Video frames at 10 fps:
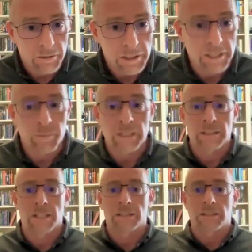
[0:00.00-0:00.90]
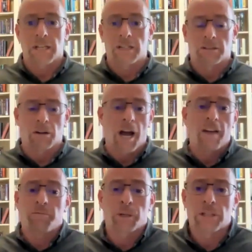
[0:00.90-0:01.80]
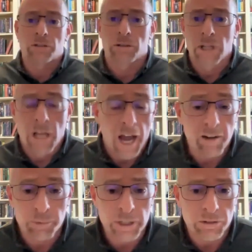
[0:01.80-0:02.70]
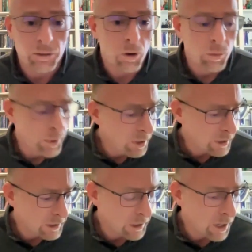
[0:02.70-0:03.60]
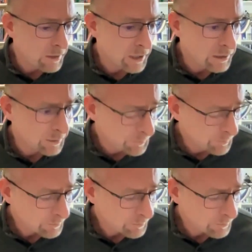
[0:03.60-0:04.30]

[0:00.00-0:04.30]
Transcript: Does that make sense? And so yeah. I've preached I've preached the whole book in the context